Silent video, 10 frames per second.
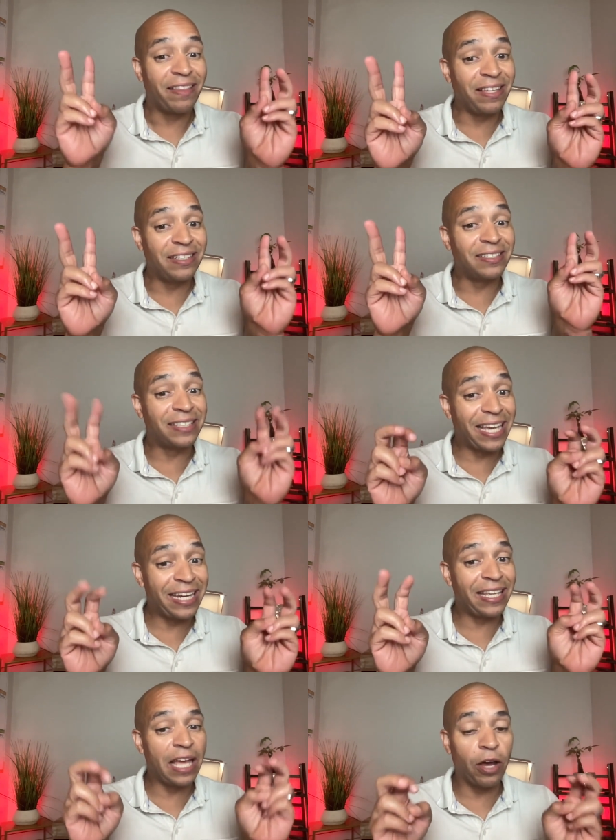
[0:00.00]
these
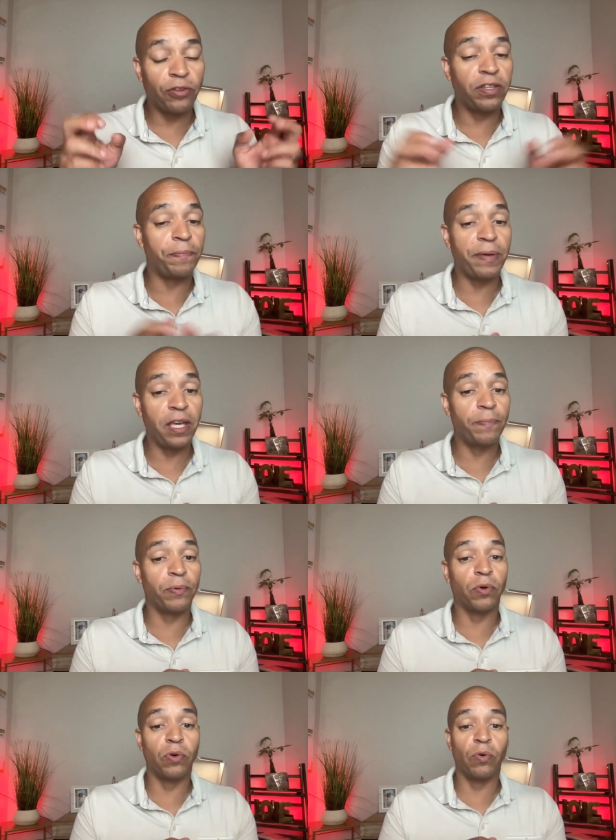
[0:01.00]
skinny, healthy
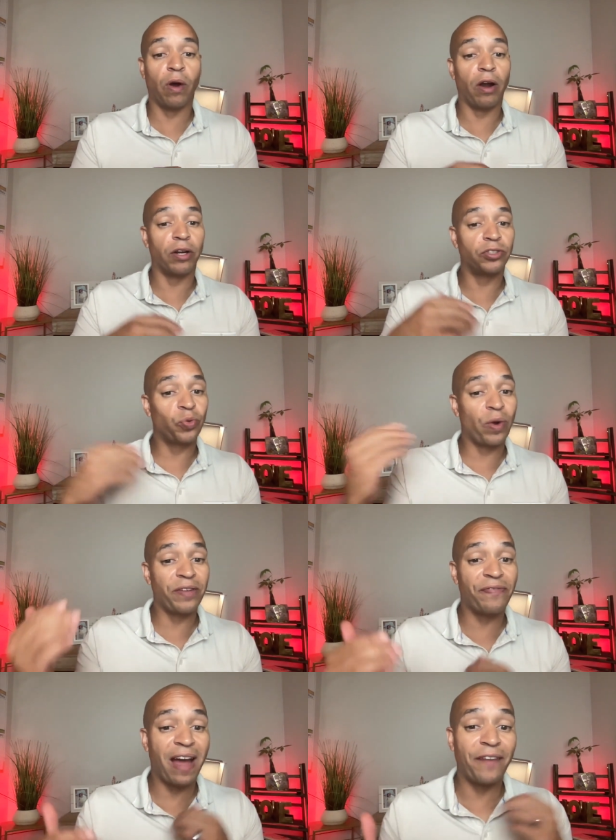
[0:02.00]
people who are
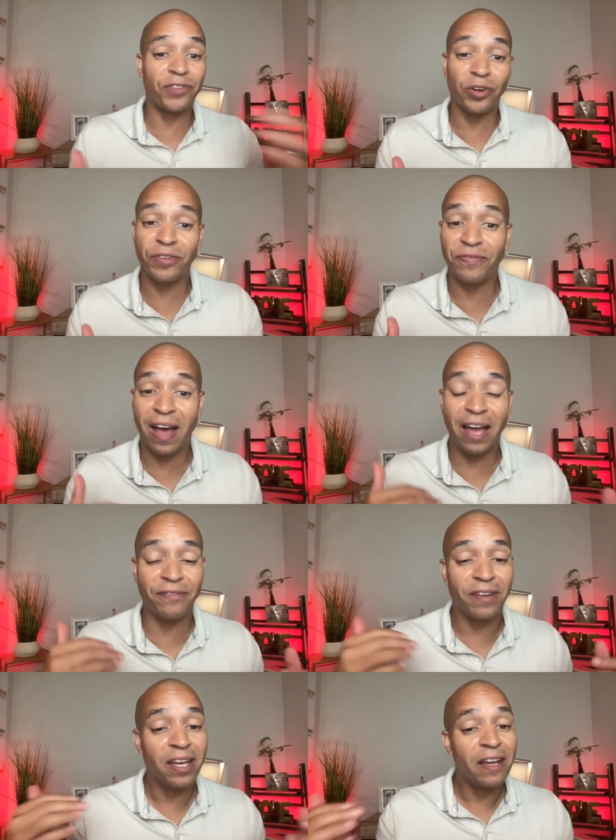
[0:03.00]
25,
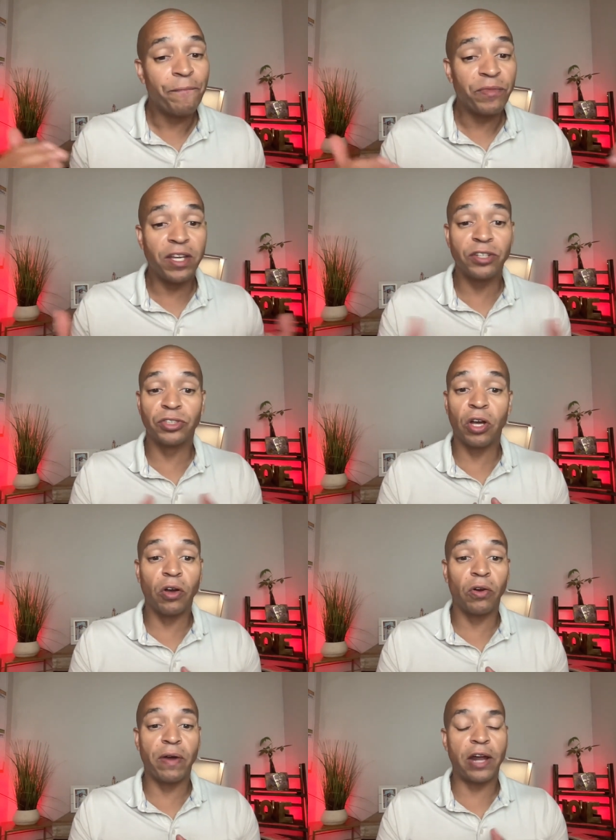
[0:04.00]
35 years
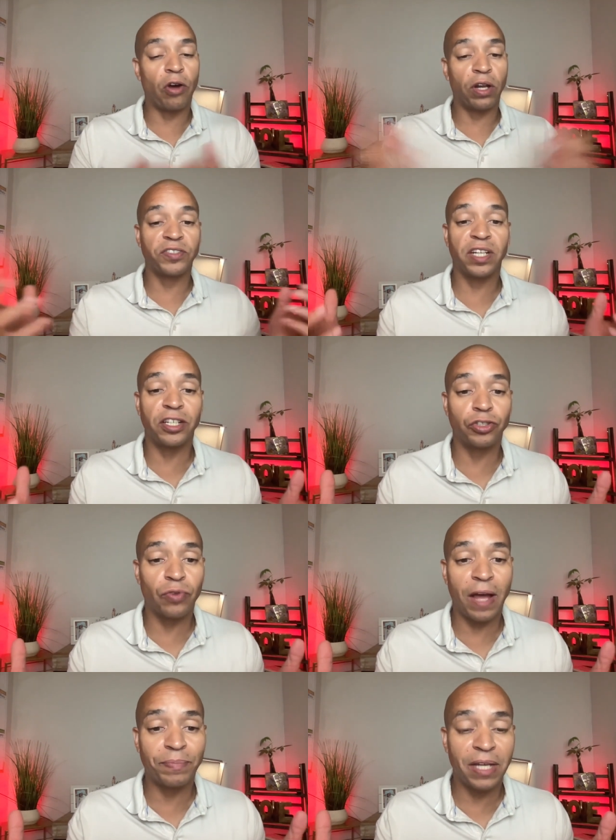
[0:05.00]
old and all of a sudden
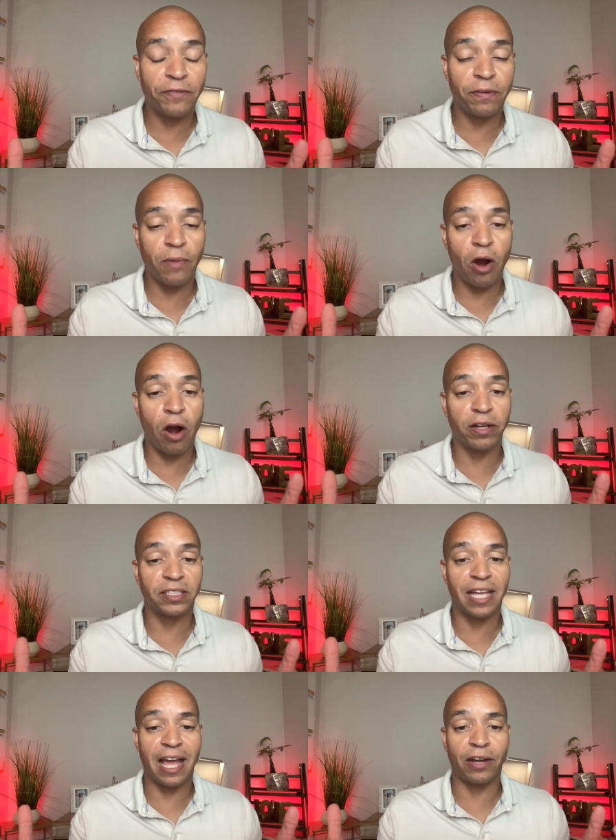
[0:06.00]
drop dead from a heart
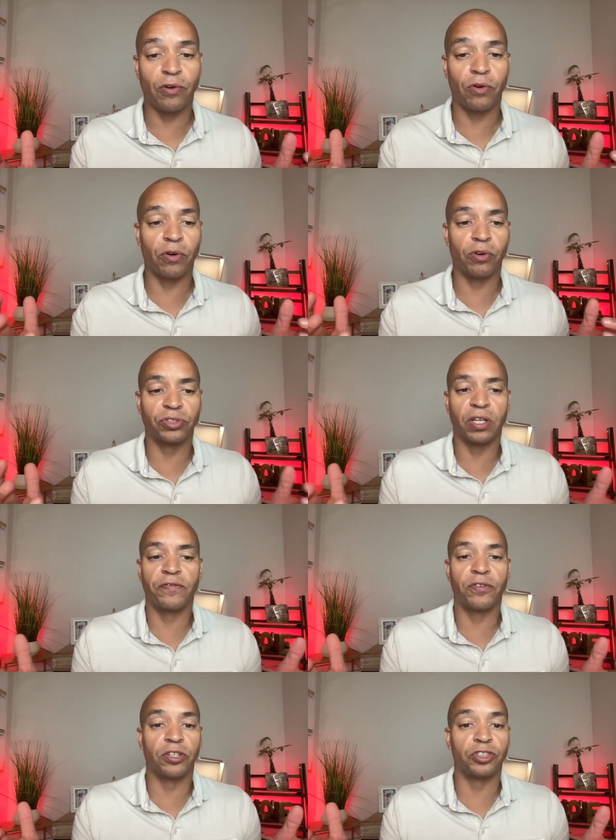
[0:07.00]
attack or, or
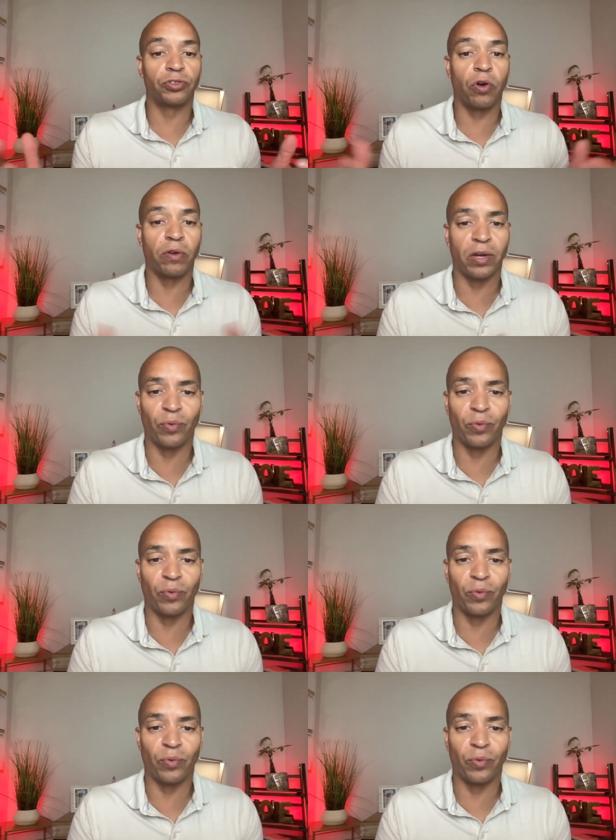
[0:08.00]
suffer a stroke.